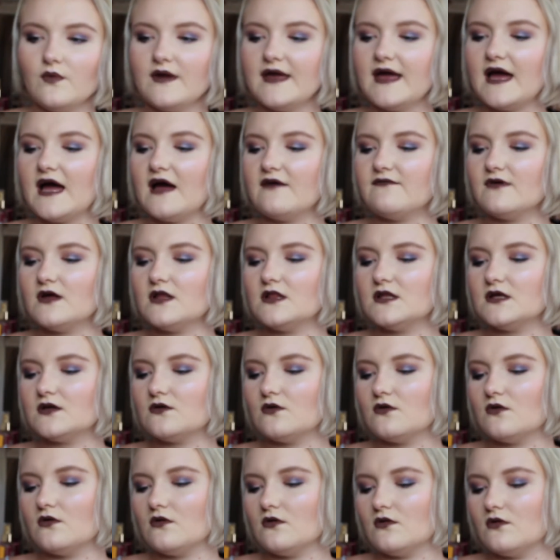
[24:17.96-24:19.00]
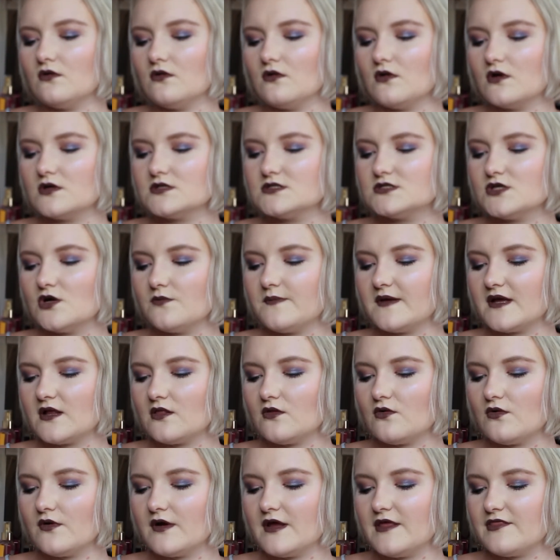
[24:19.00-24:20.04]
We have a little Soap and
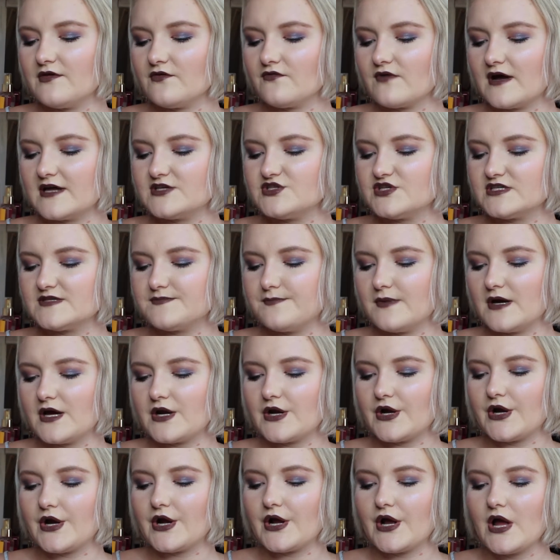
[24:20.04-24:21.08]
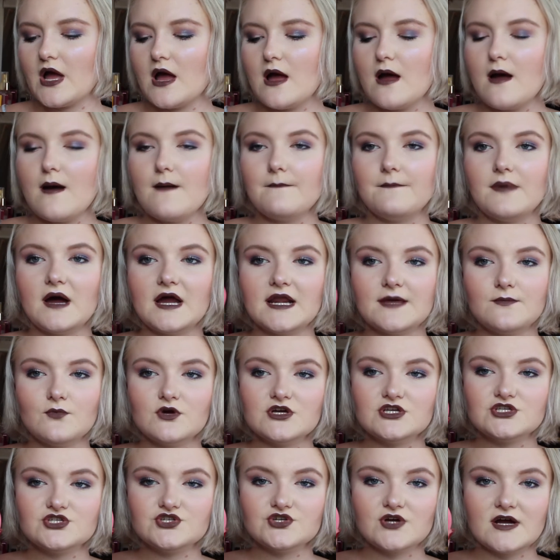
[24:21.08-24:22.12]
Glory The Righteous Butter Body
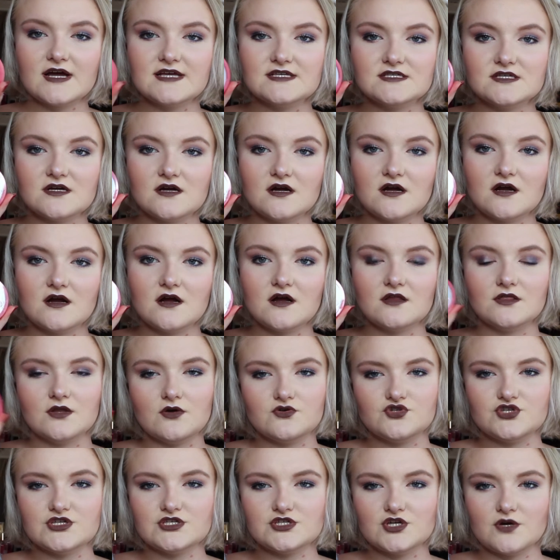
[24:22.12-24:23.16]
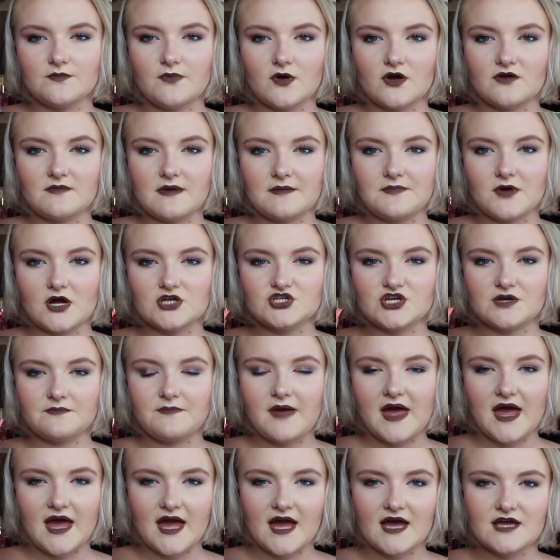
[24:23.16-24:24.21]
Moisturizer. Lotions are a part of my project
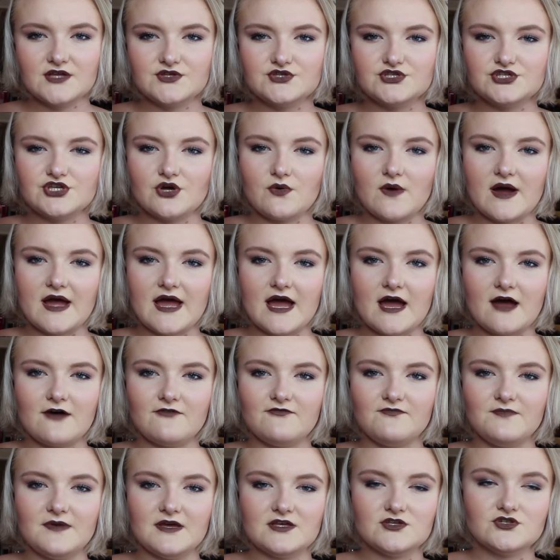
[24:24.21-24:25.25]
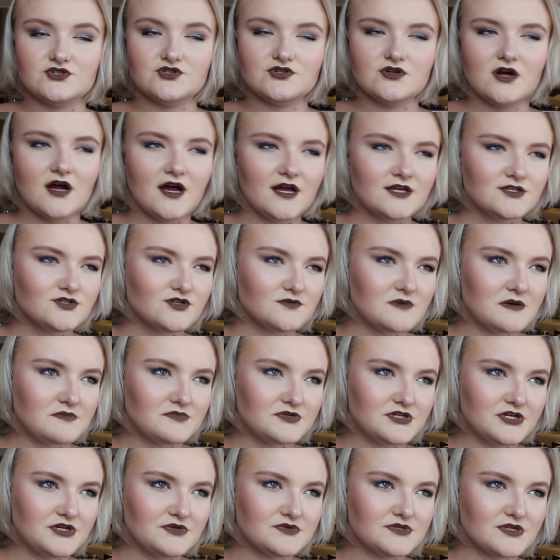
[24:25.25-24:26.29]
pan, so I have been trying to
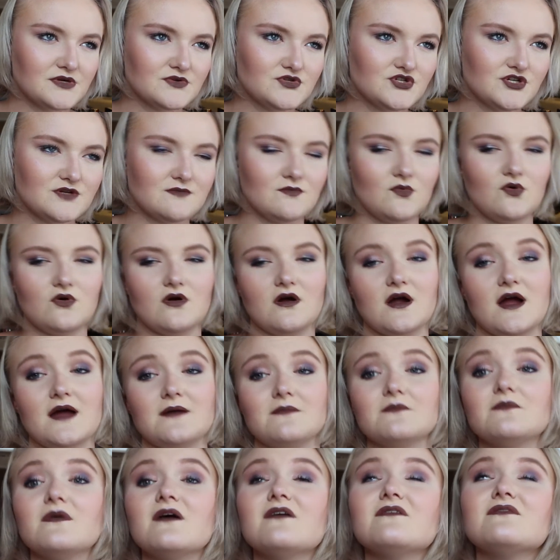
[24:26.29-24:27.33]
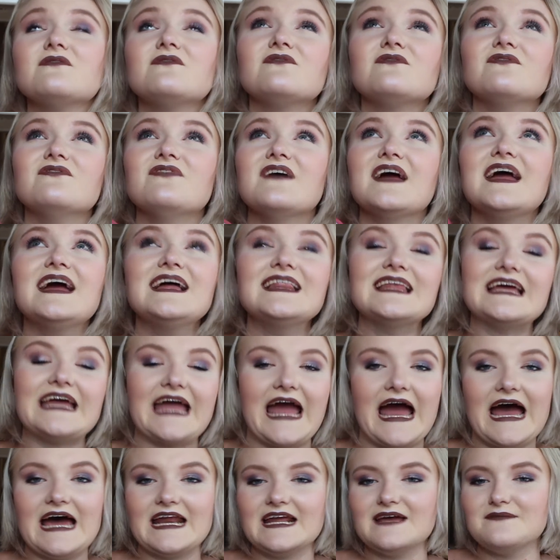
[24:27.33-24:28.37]
remember to use lotion more. I'm failing
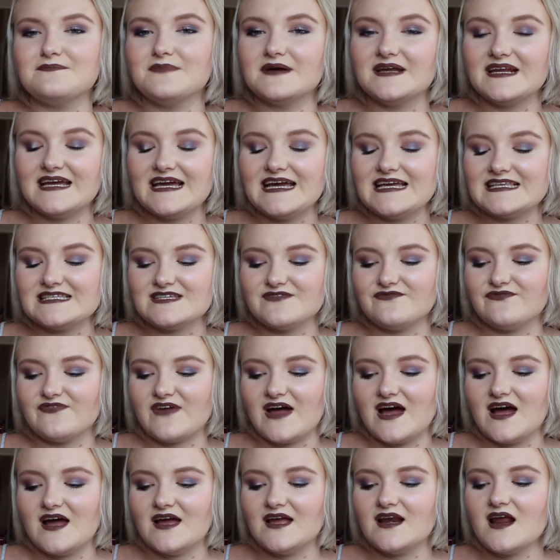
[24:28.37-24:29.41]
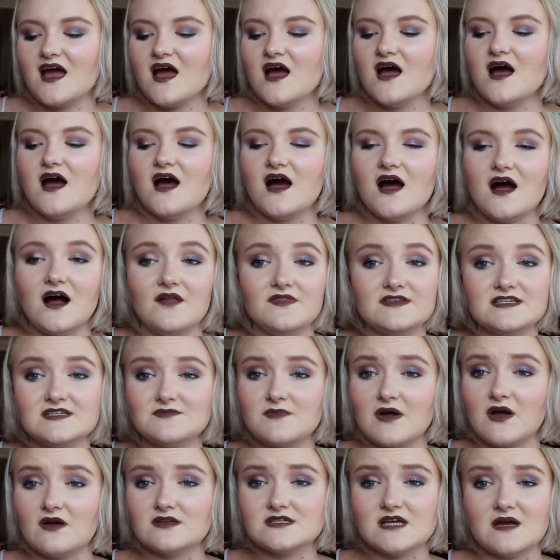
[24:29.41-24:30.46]
at it, but it's fine. Uh, this is
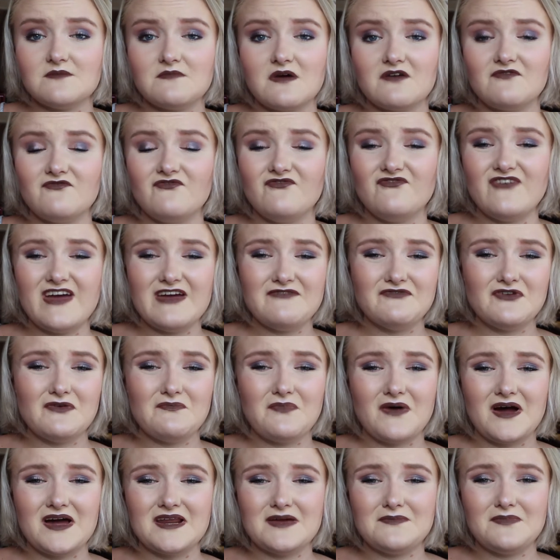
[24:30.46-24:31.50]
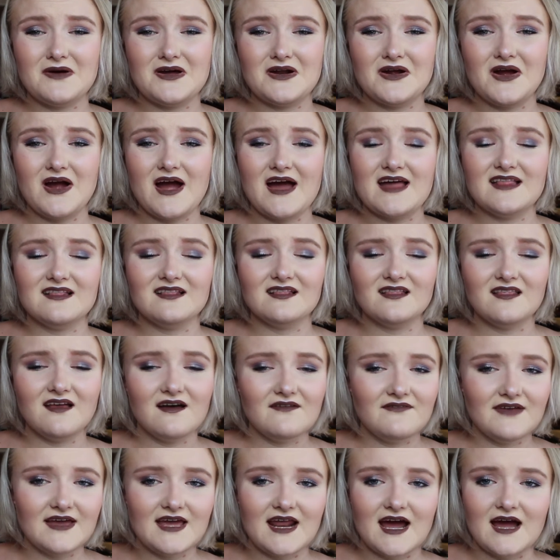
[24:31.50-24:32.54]
my all-time favorite body butter. I
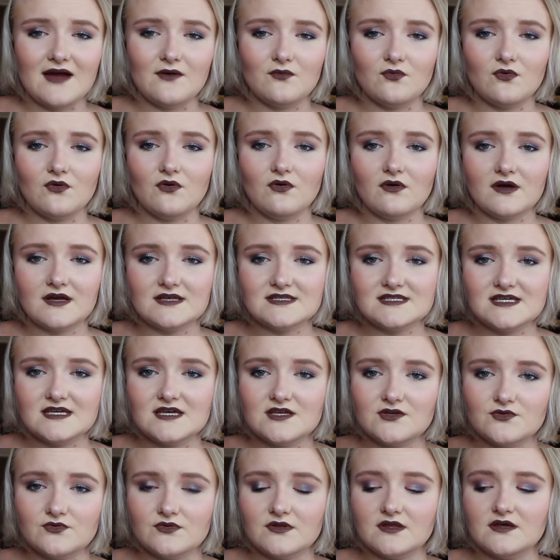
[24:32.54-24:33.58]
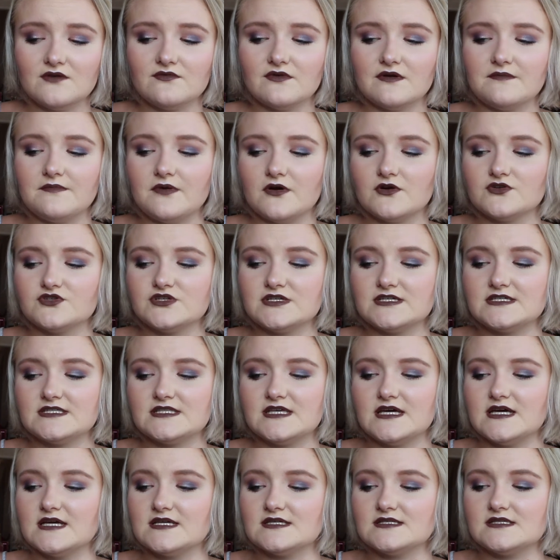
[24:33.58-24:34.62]
love it. I will continually repurchase
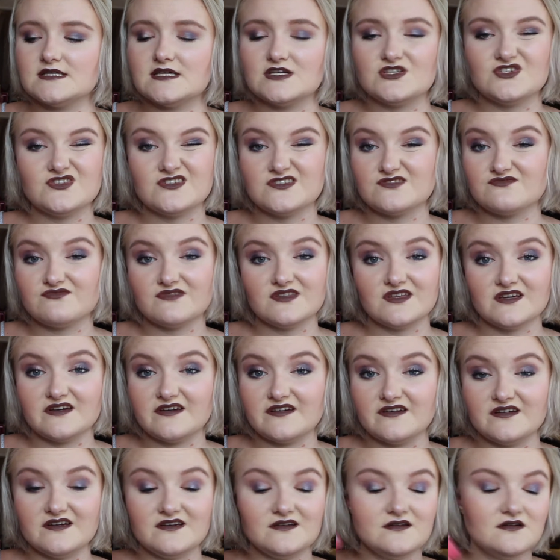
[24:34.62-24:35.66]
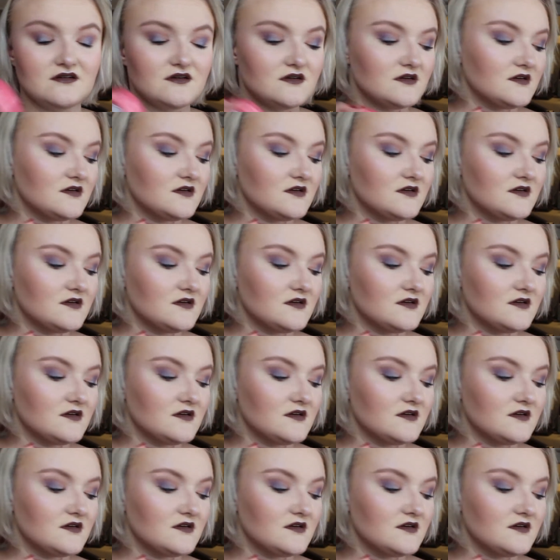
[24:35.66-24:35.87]
this. It's just really good.